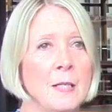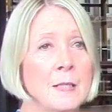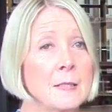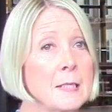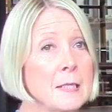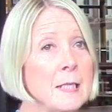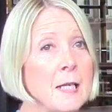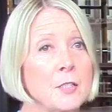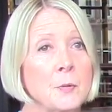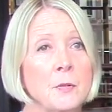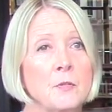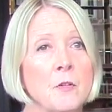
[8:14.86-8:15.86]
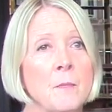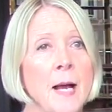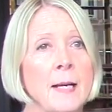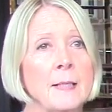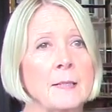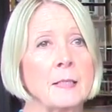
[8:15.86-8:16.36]
This led to a
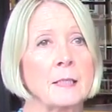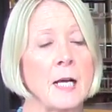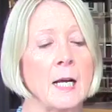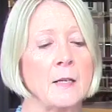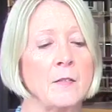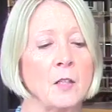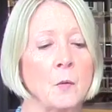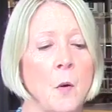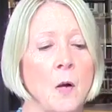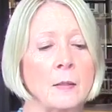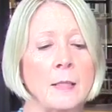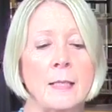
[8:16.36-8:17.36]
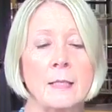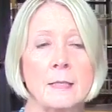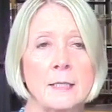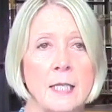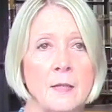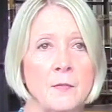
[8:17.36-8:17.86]
dramatic decline in the quality and
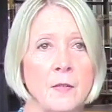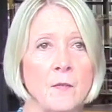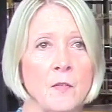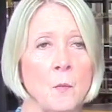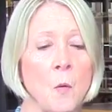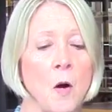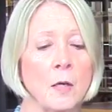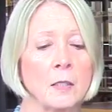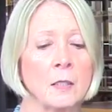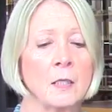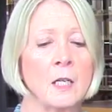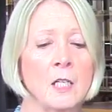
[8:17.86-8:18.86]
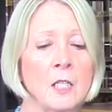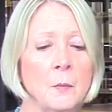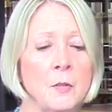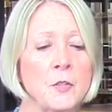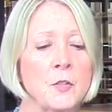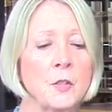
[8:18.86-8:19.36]
safety of the water,
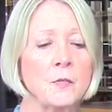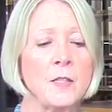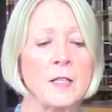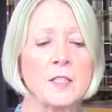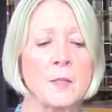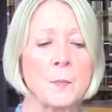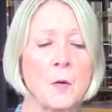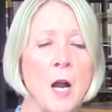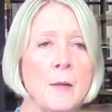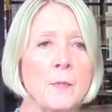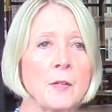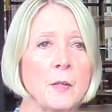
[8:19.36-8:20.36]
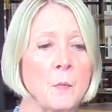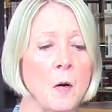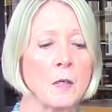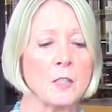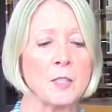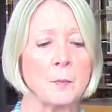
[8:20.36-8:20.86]
which served as the primary
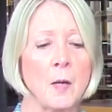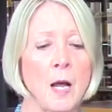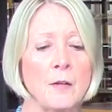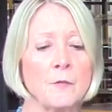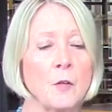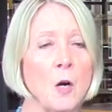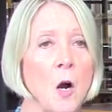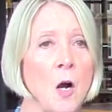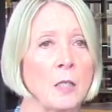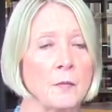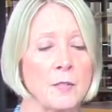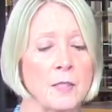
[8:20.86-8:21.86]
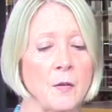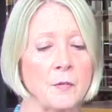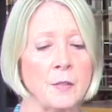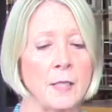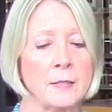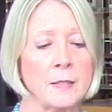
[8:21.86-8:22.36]
water supply for all of South
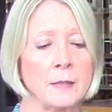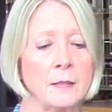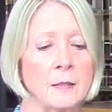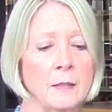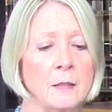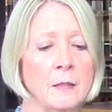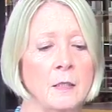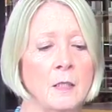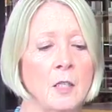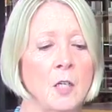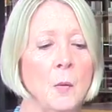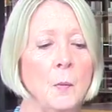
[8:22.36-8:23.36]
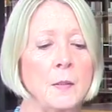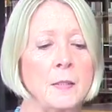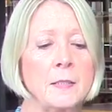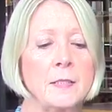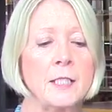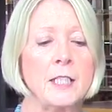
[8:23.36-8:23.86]
London. With
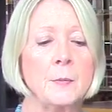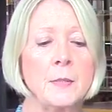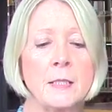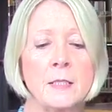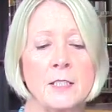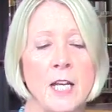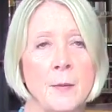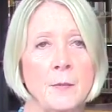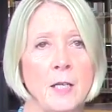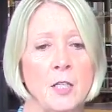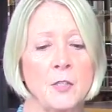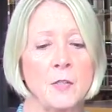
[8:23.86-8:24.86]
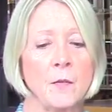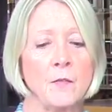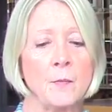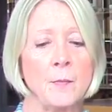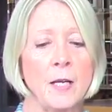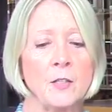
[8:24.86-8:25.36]
continuous contamination of
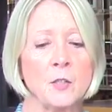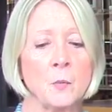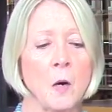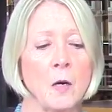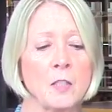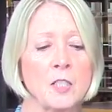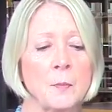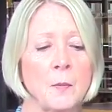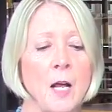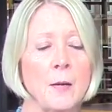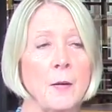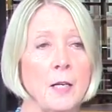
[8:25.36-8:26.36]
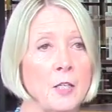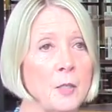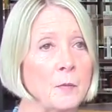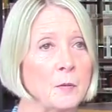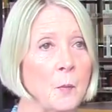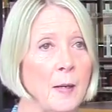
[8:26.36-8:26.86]
the major water supply by
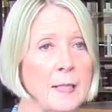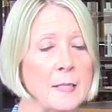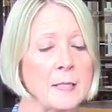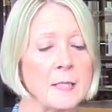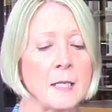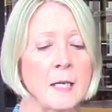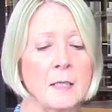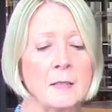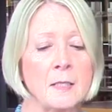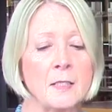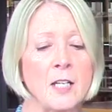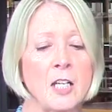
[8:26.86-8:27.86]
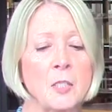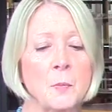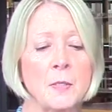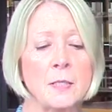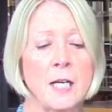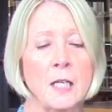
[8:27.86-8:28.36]
human waste, the stage
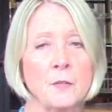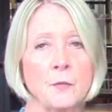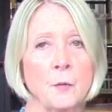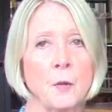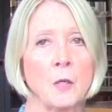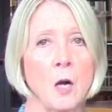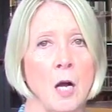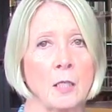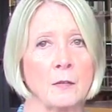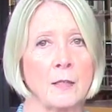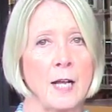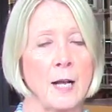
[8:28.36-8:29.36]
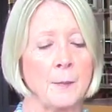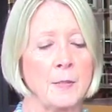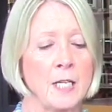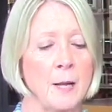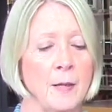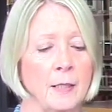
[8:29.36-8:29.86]
was set for a cholera
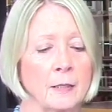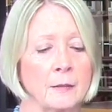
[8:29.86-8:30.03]
epidemic.